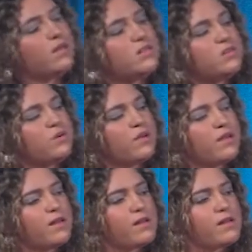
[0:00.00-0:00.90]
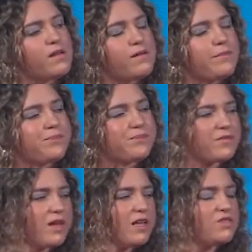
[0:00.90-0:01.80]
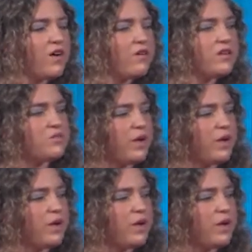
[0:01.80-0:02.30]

So, as far as